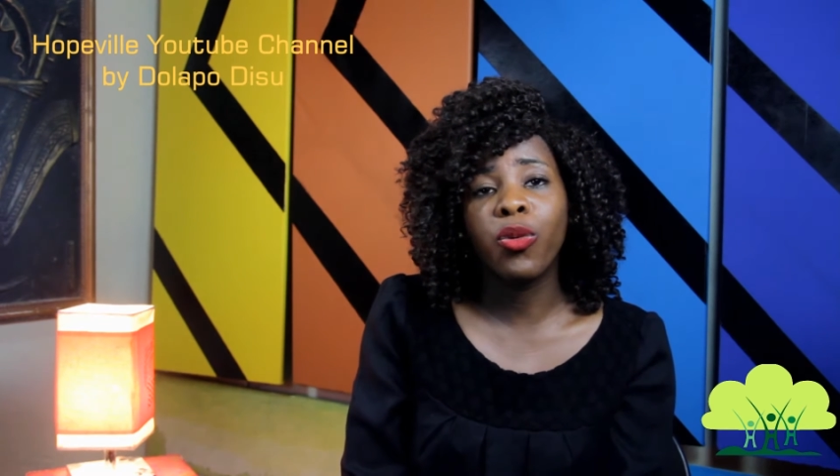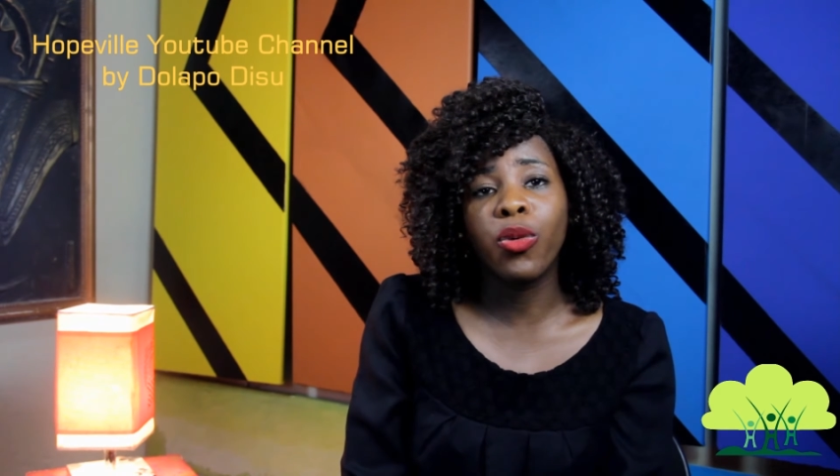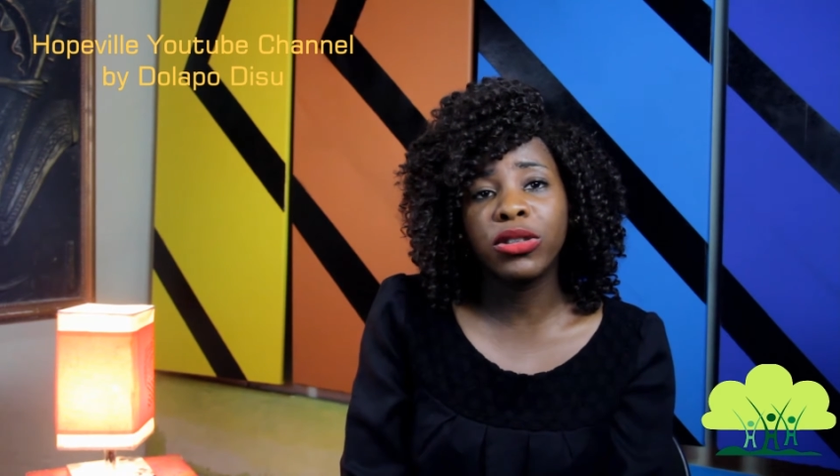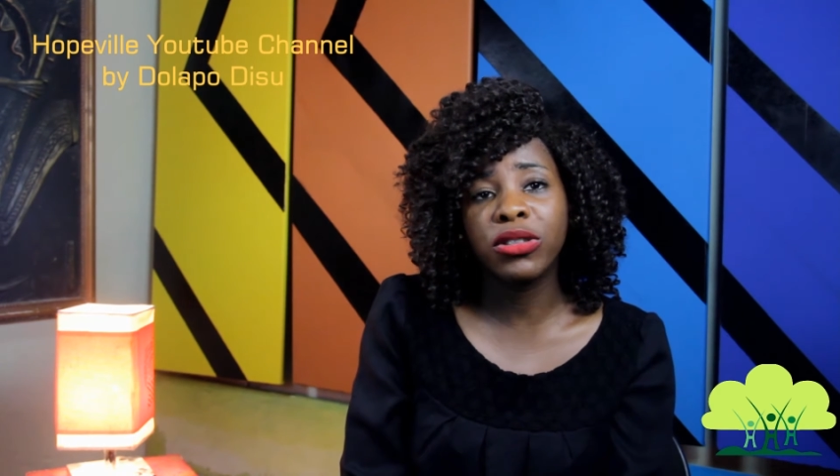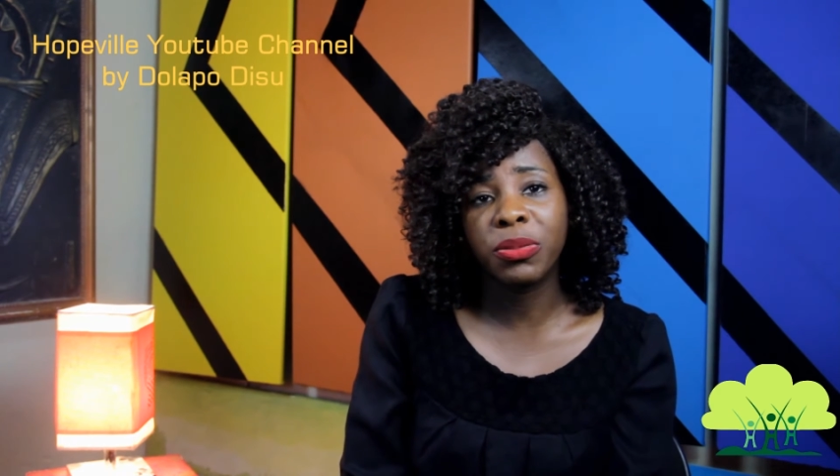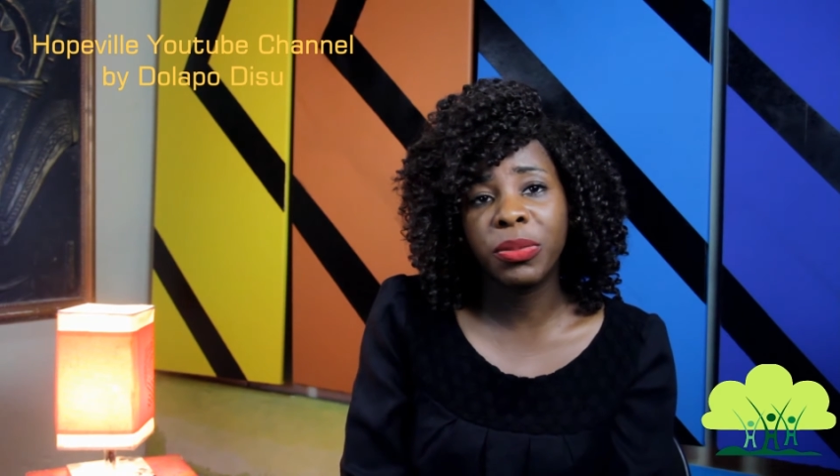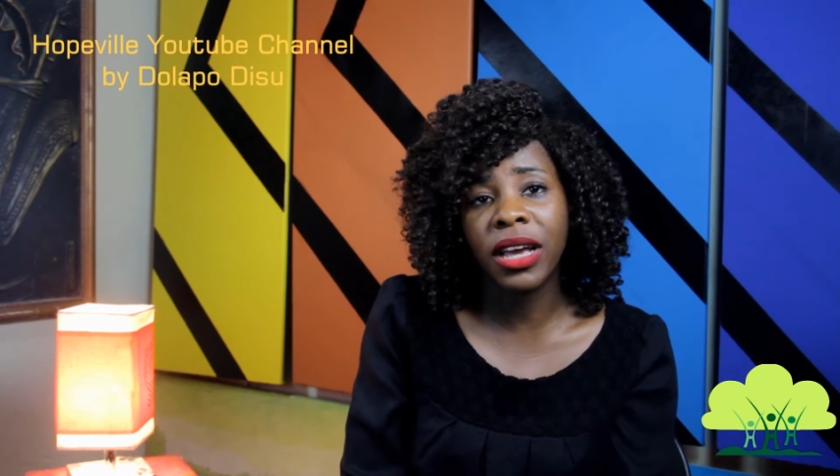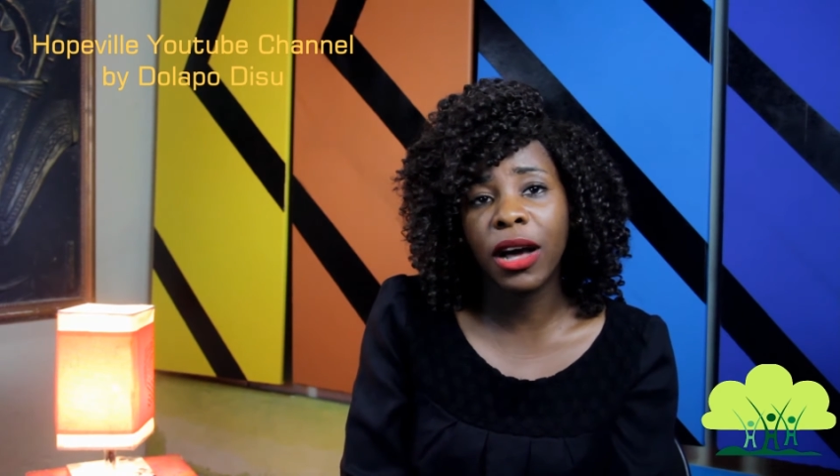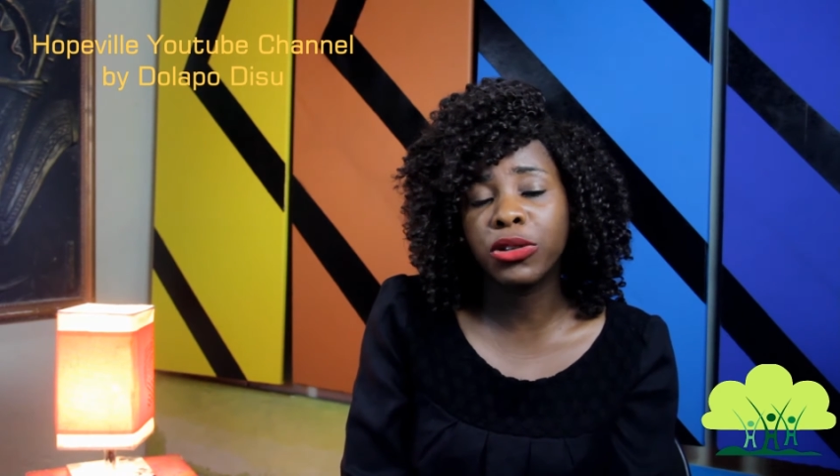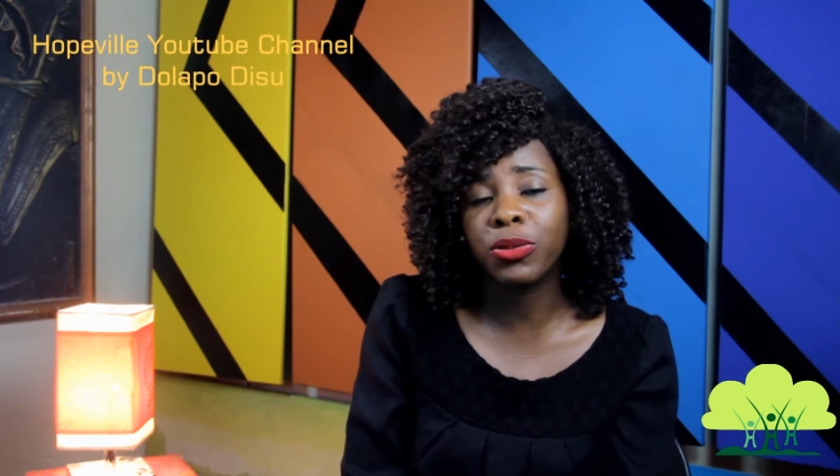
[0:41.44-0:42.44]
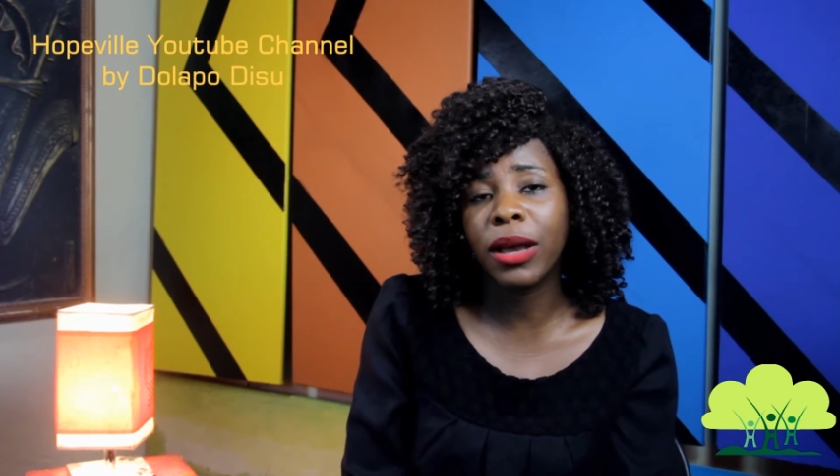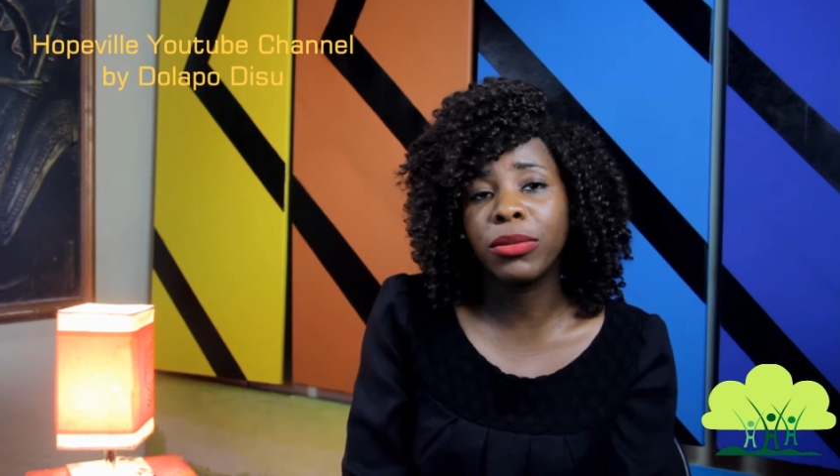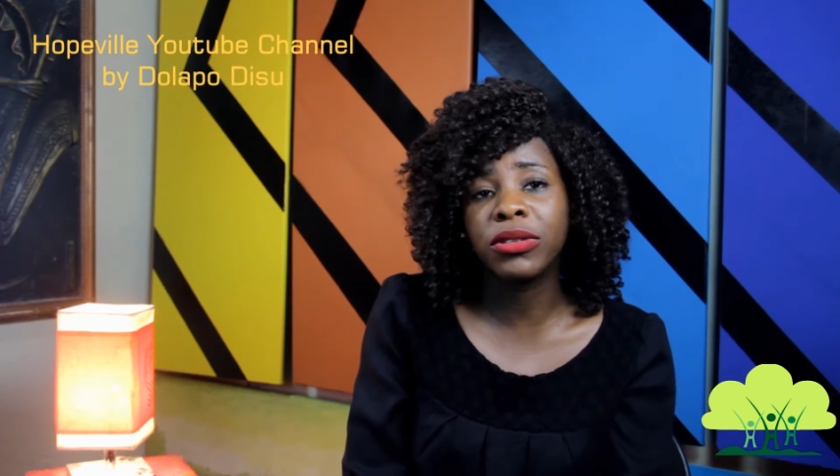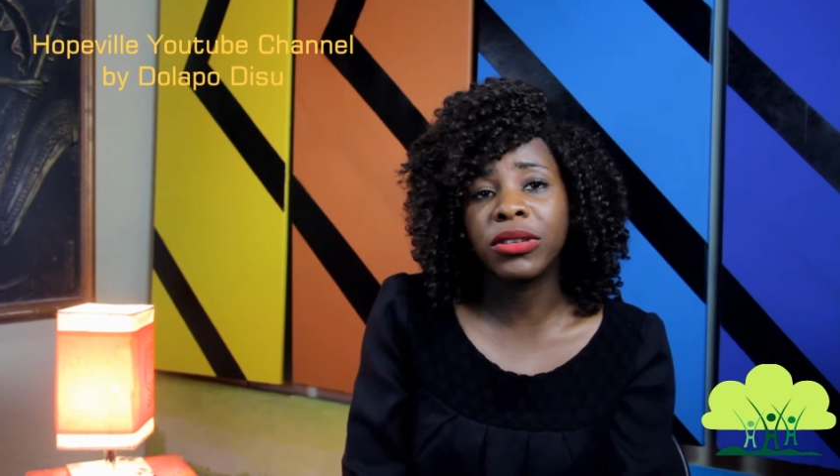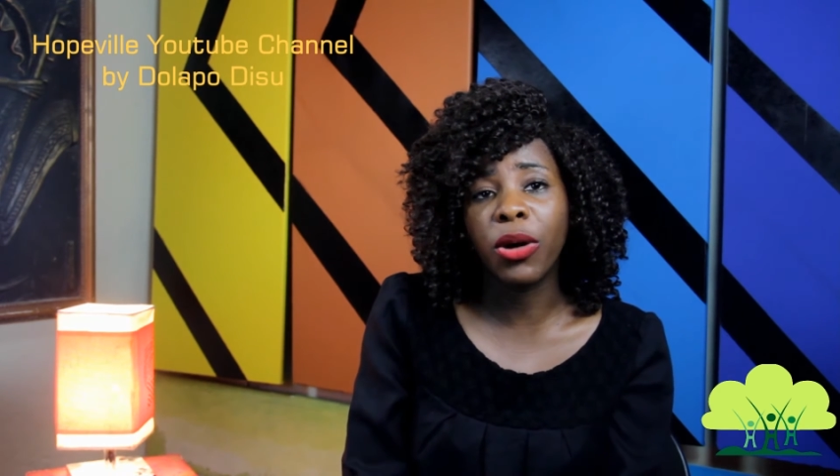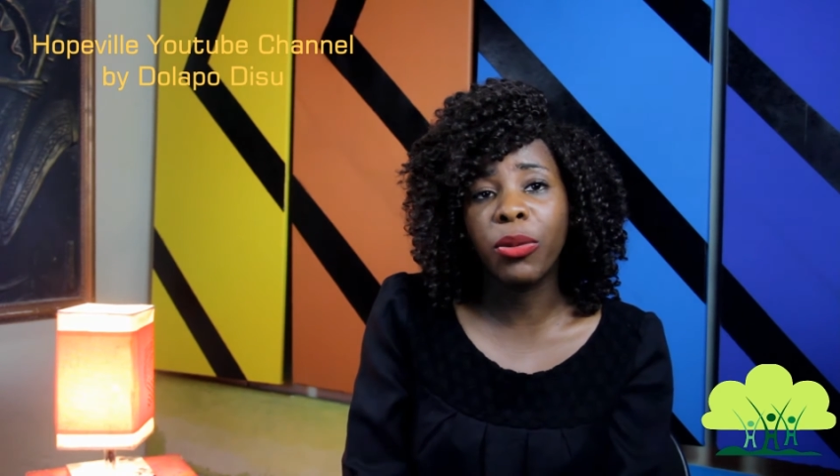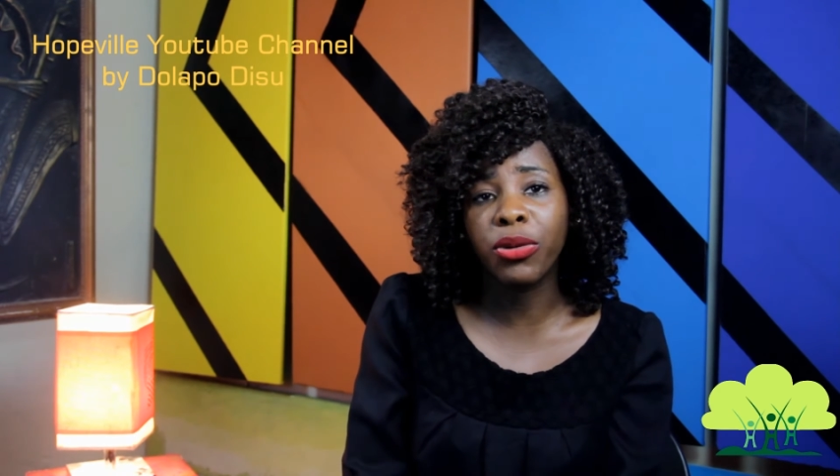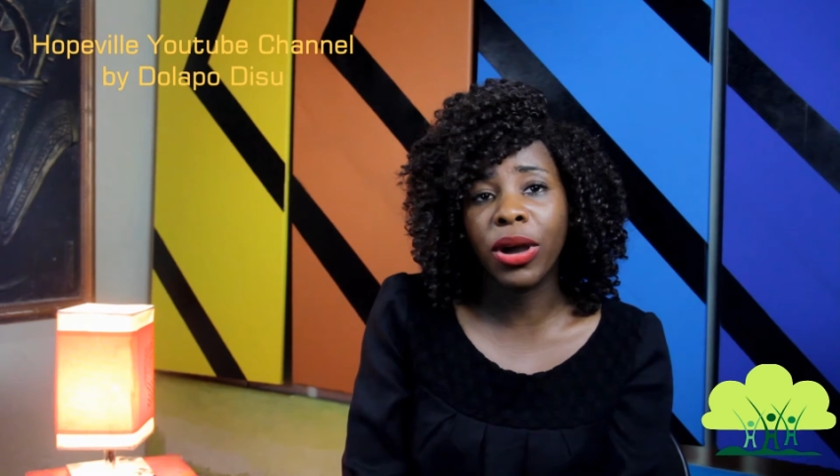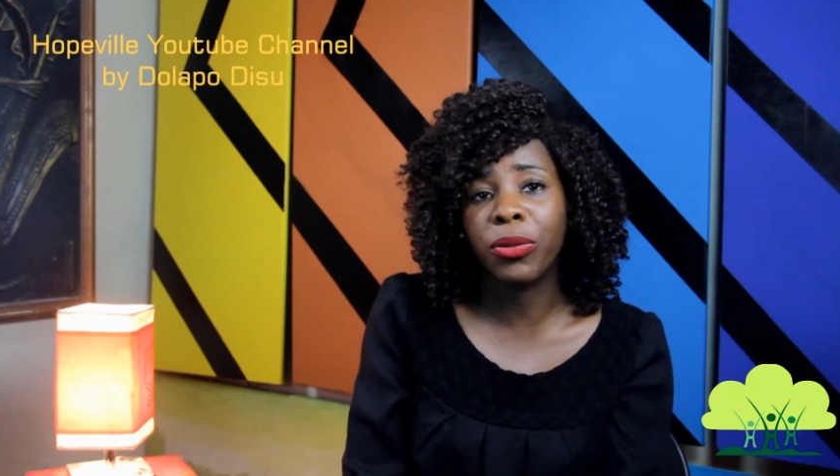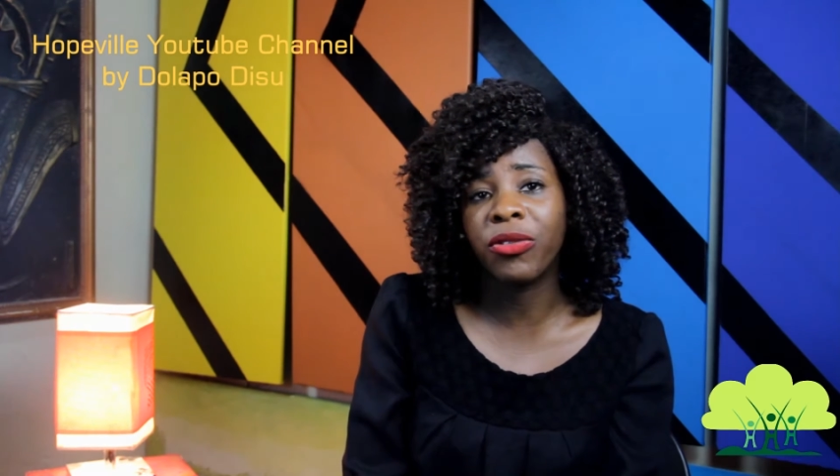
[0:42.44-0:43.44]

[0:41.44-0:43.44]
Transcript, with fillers: Once you speak out, we're able to help you and